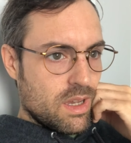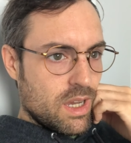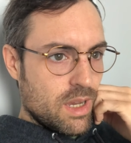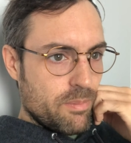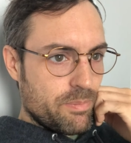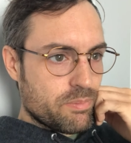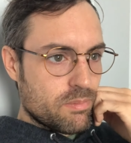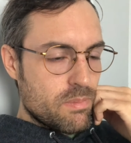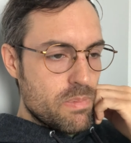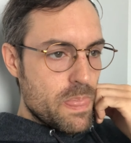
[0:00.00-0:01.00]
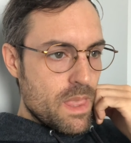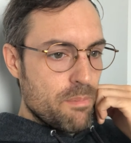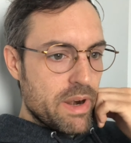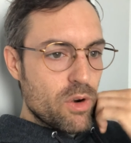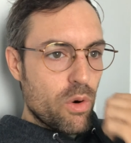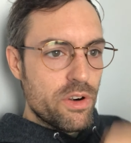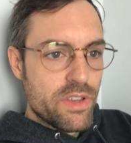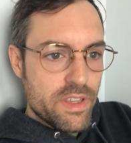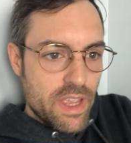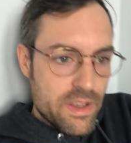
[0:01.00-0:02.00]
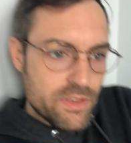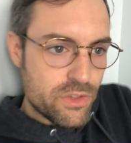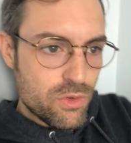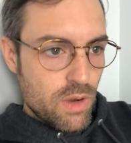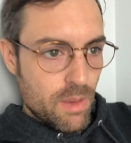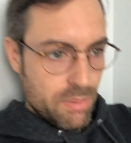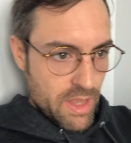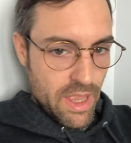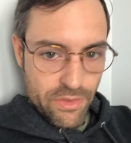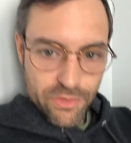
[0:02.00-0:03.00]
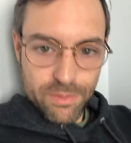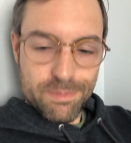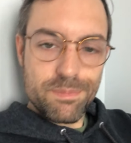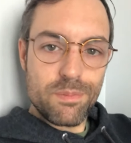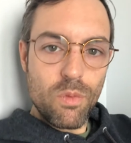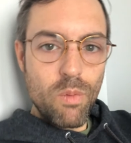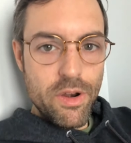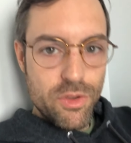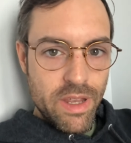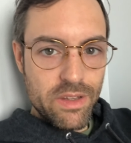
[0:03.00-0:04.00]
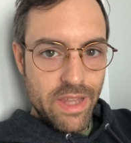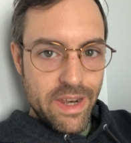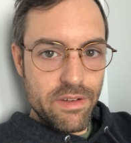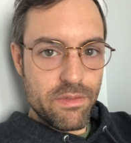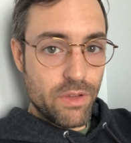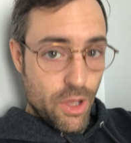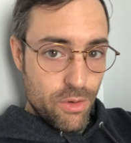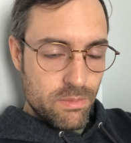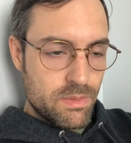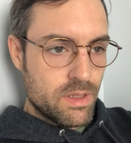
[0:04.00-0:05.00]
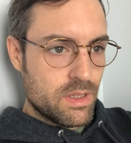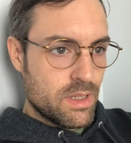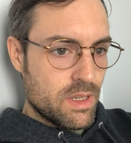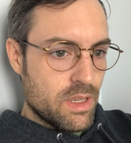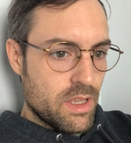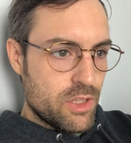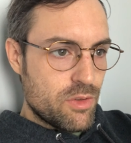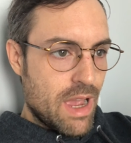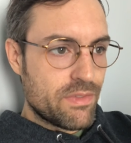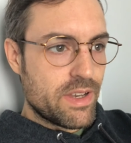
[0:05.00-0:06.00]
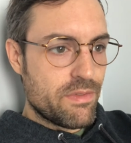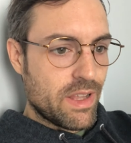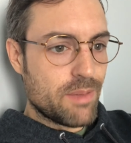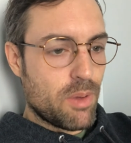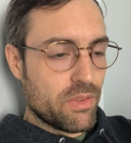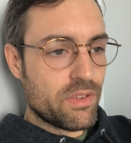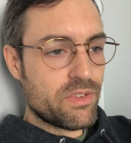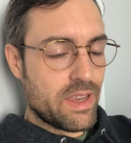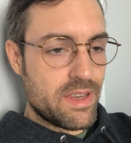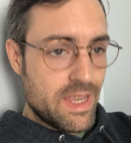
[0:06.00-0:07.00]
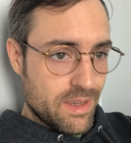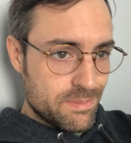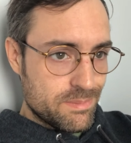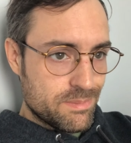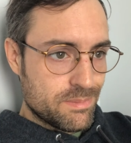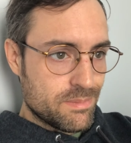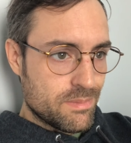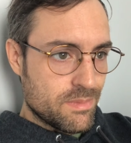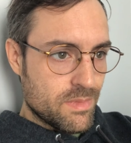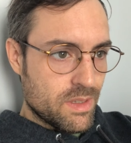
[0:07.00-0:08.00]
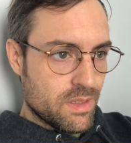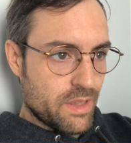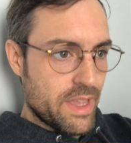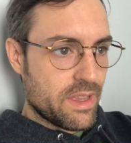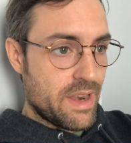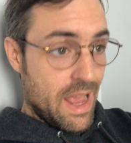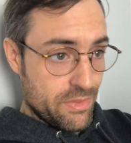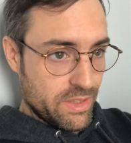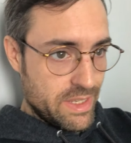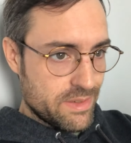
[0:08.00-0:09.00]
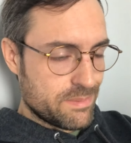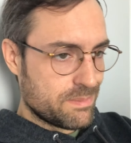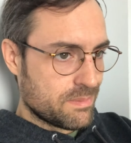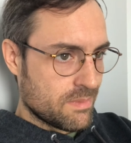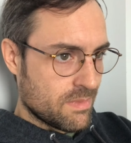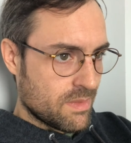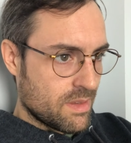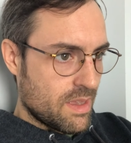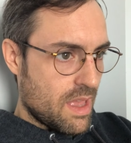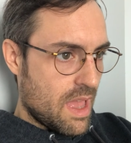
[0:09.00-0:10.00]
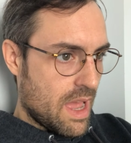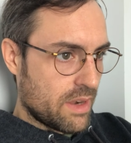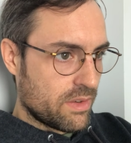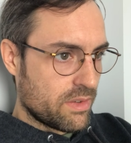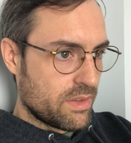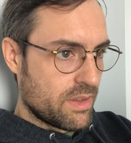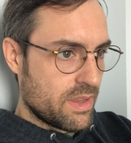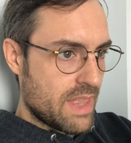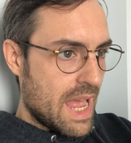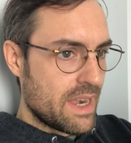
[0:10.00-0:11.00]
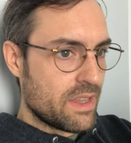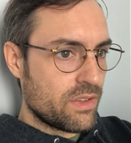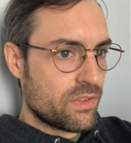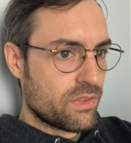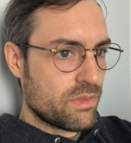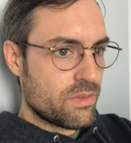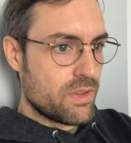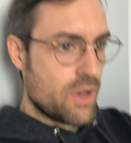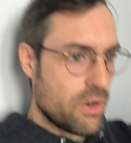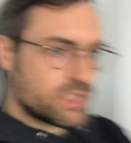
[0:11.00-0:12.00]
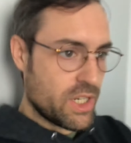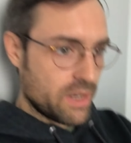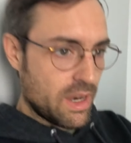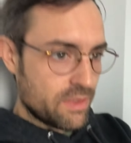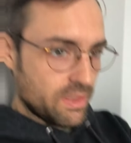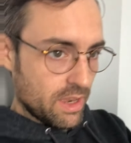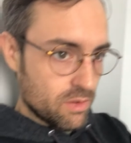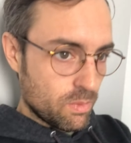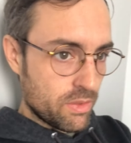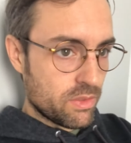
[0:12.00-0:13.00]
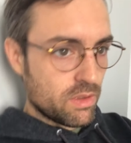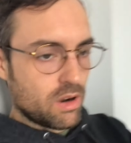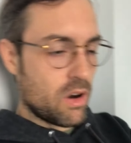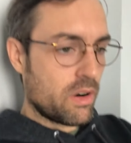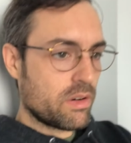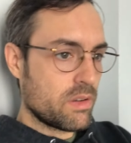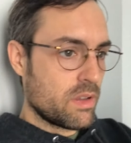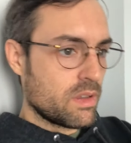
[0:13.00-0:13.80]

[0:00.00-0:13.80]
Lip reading: But in order to get to a place where you can let it flow, you have to develop all this technique, like an athlete. And that is the notion, I think, with our